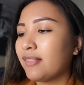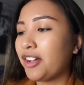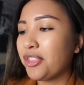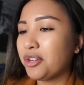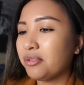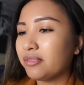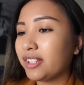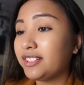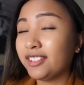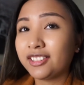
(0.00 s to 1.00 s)
Although
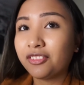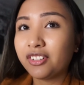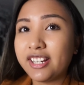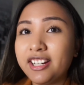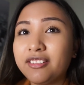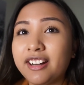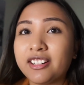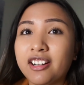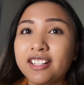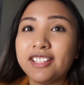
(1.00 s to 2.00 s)
the Discover It credit
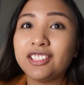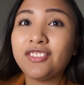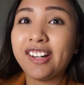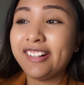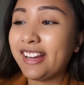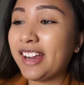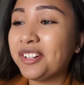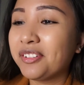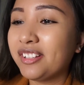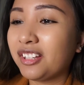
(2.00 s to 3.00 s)
card is a very
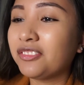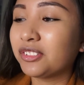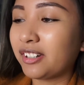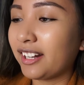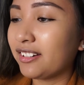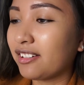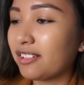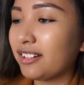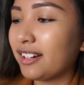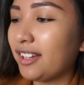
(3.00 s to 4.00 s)
entry-level credit
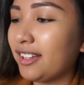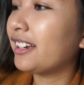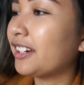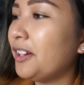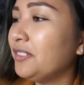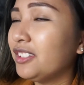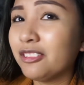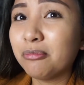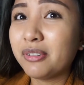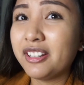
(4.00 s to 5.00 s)
card, it comes in
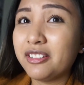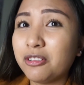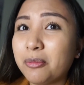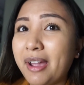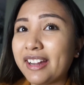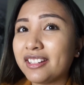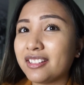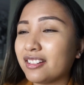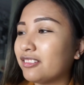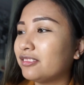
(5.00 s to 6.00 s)
some pretty cool packaging.